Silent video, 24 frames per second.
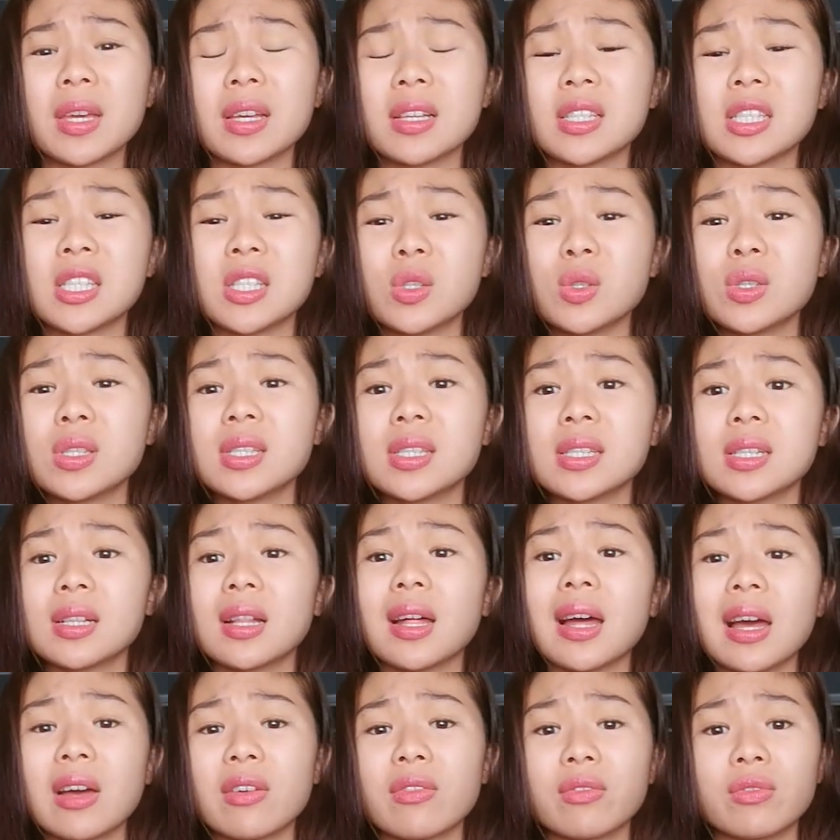because you
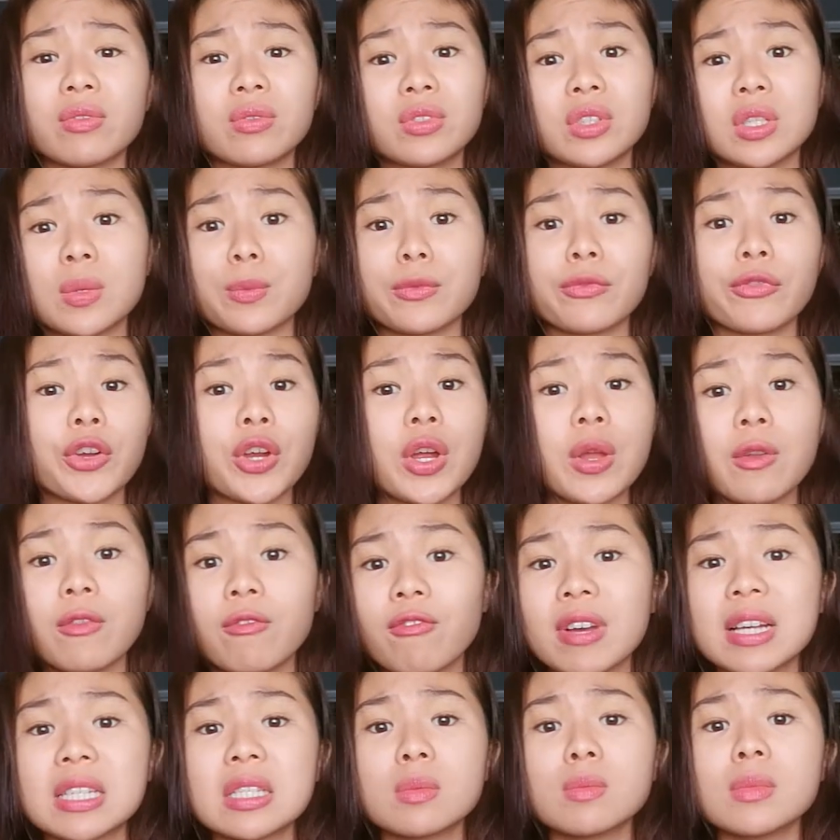still have some of your
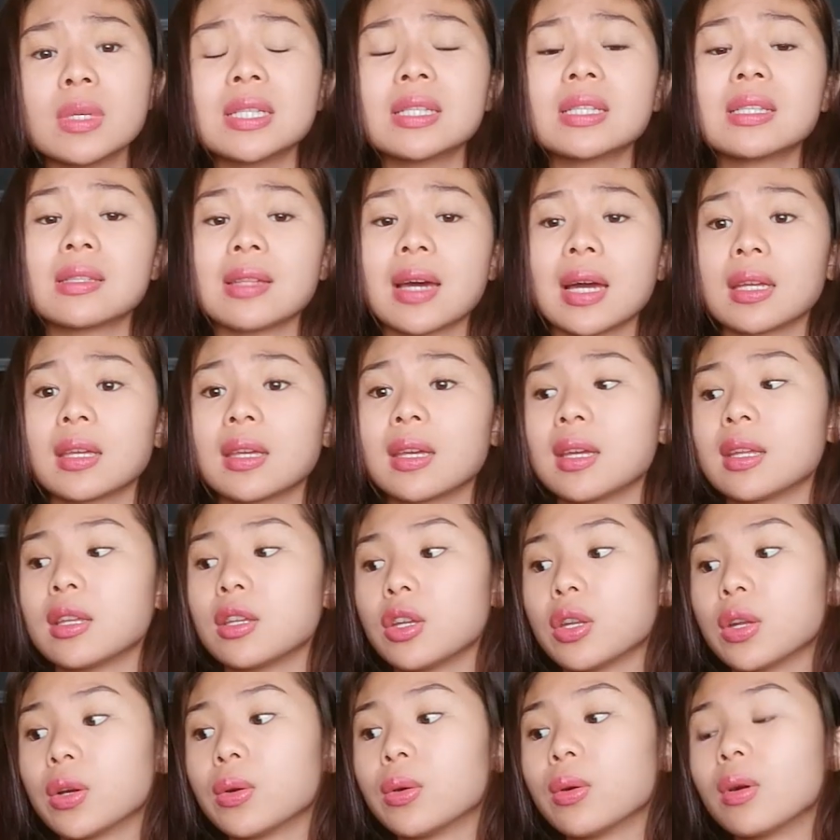investments that
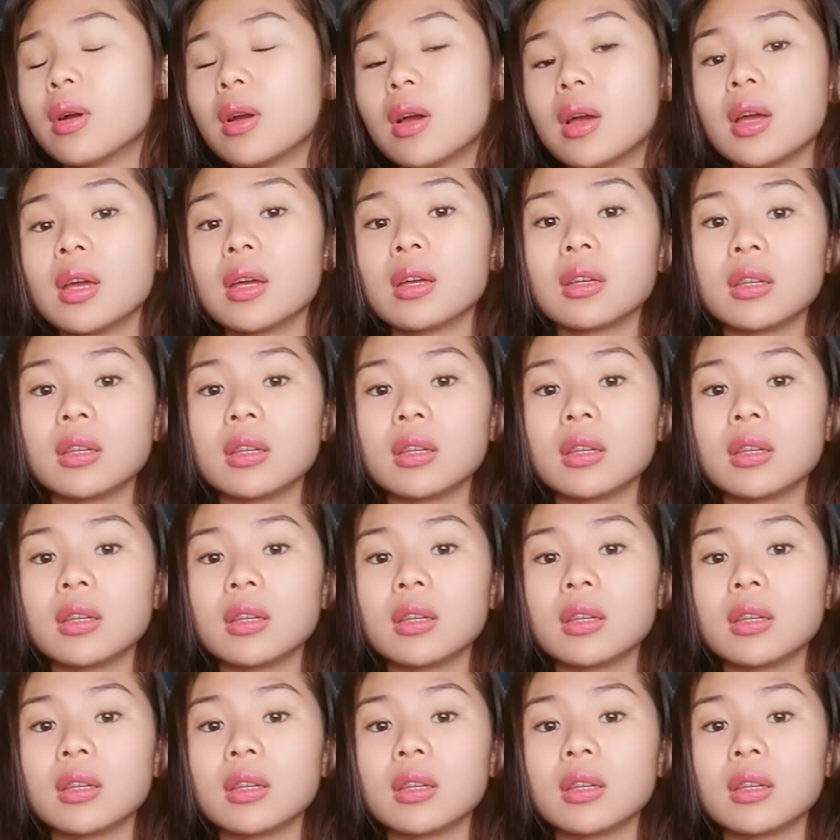can,